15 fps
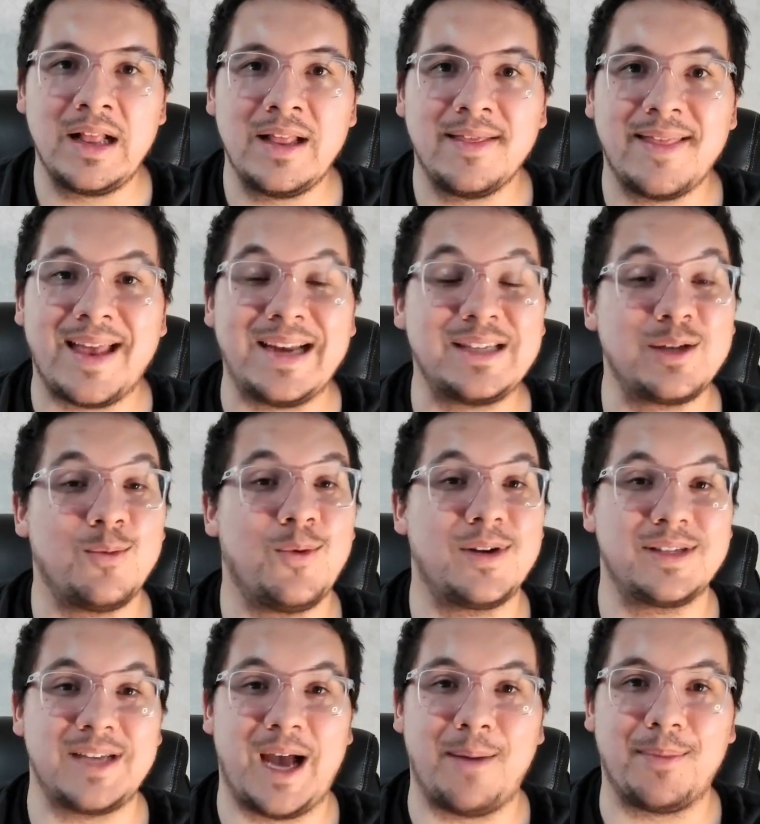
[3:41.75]
That isn't what's
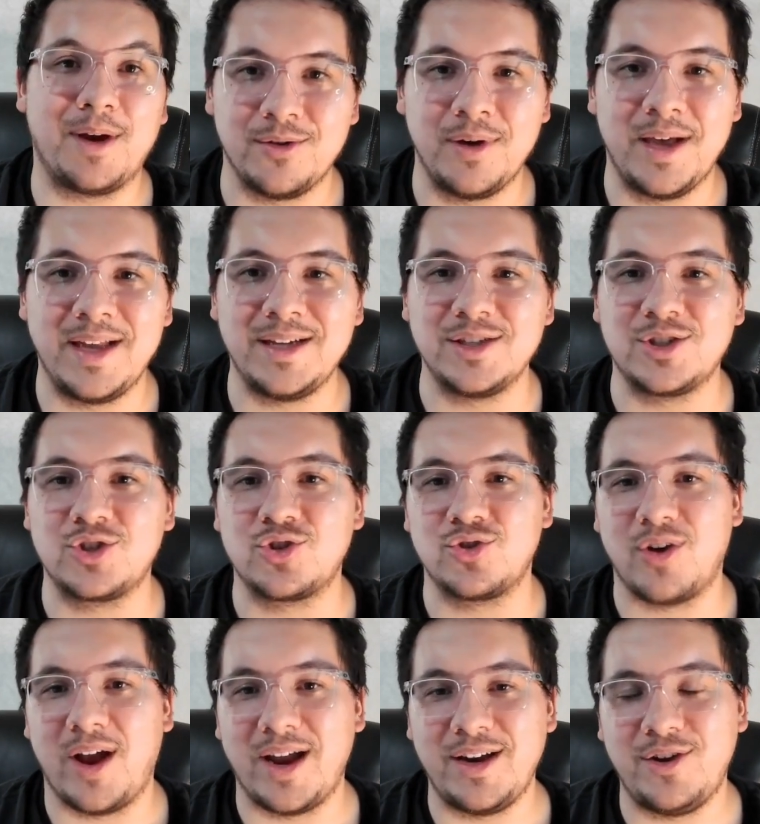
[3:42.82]
happening. It is
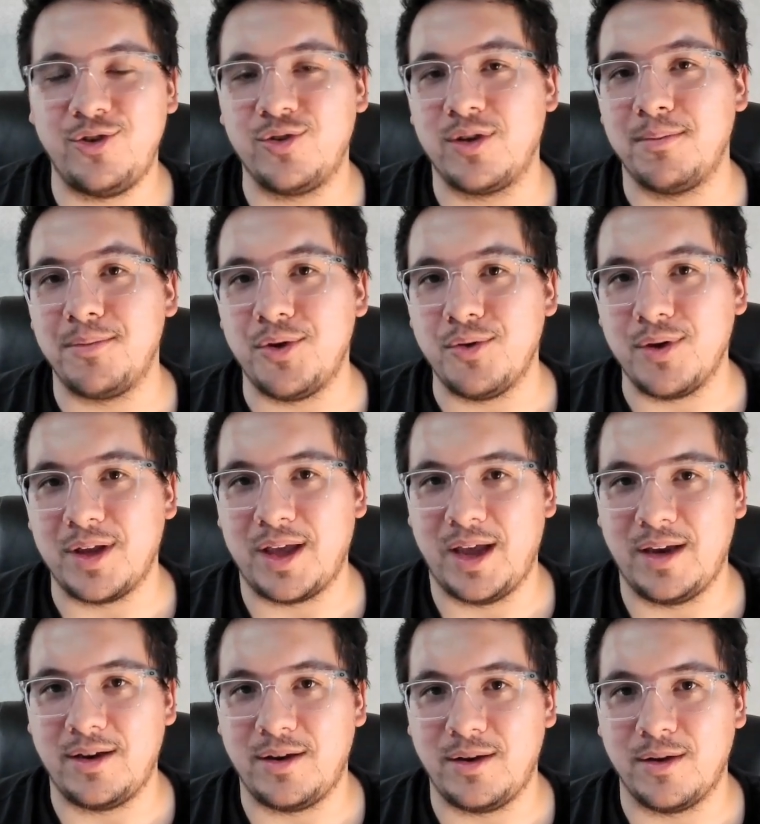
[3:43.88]
trying to communicate
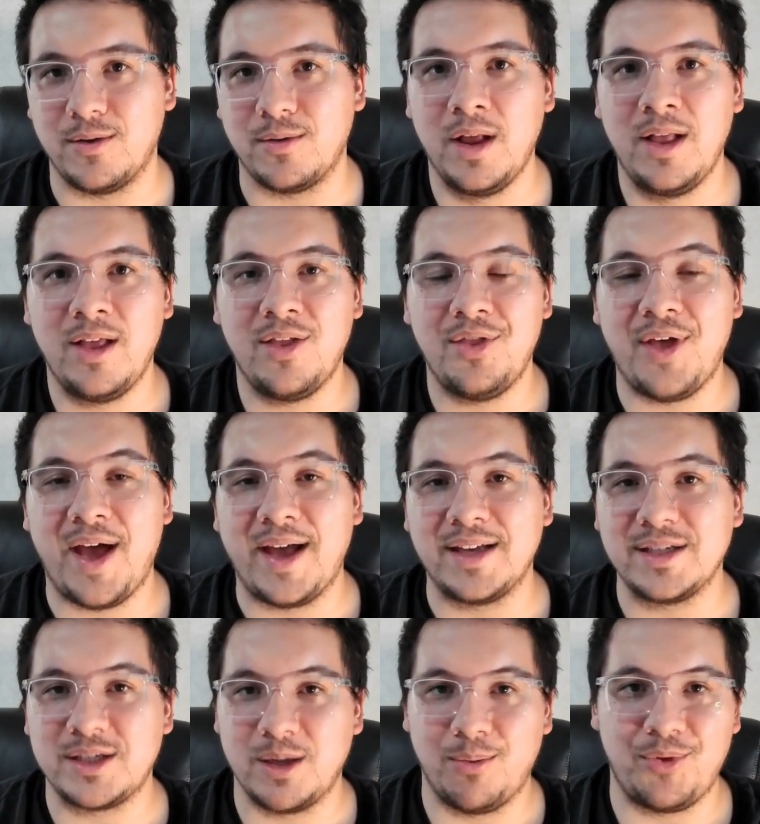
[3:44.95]
to you that
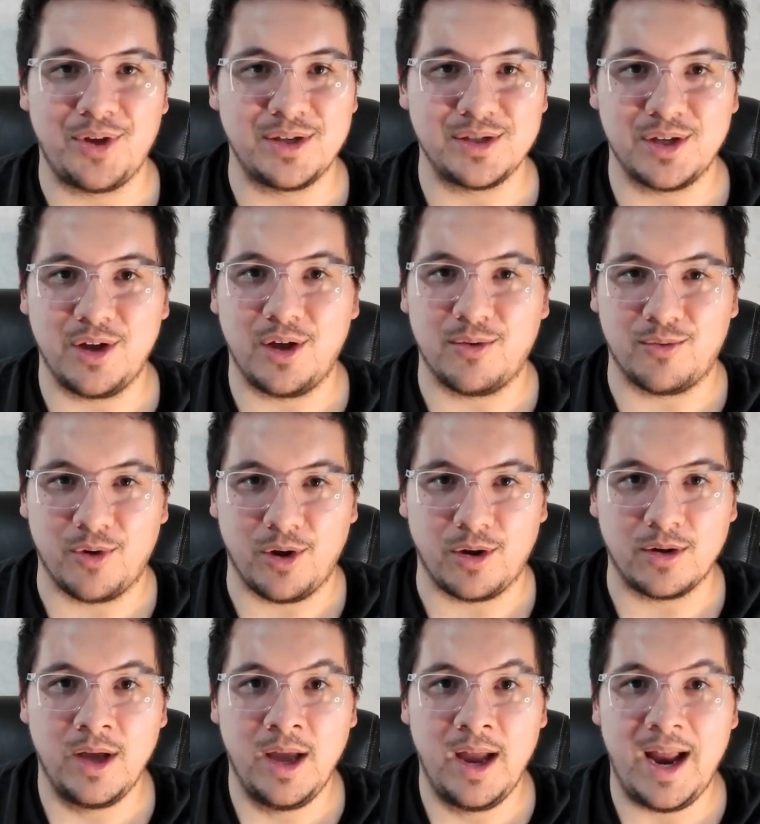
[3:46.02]
something has gone wrong
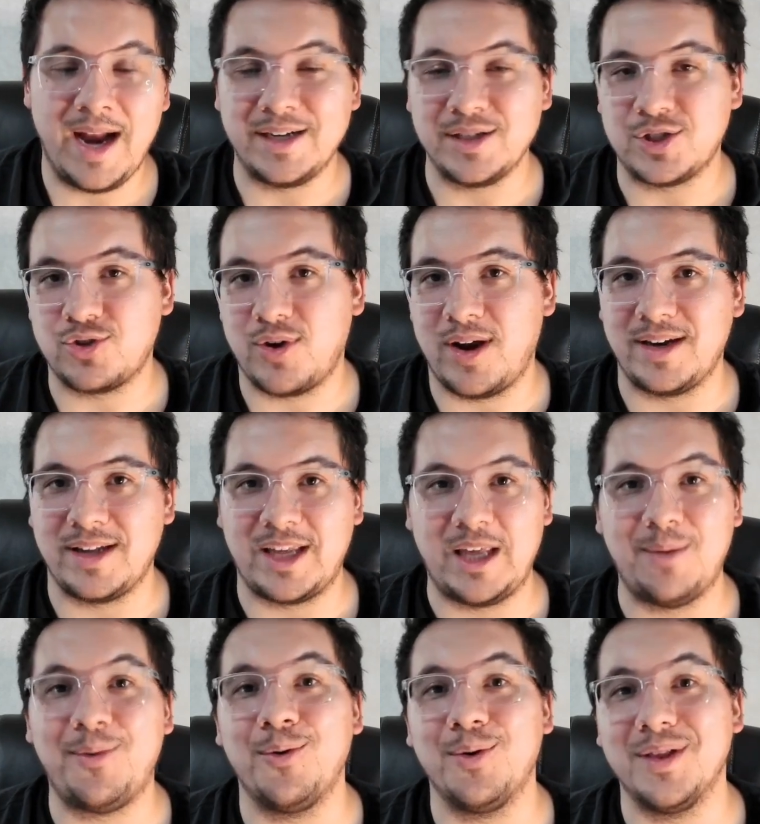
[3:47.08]
and is trying to keep
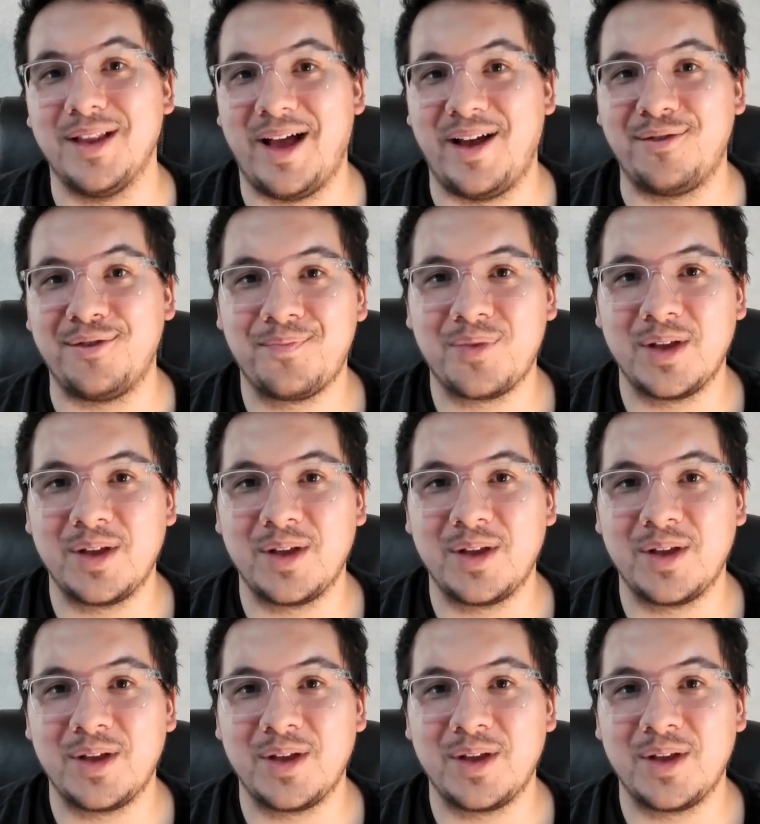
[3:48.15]
you alive.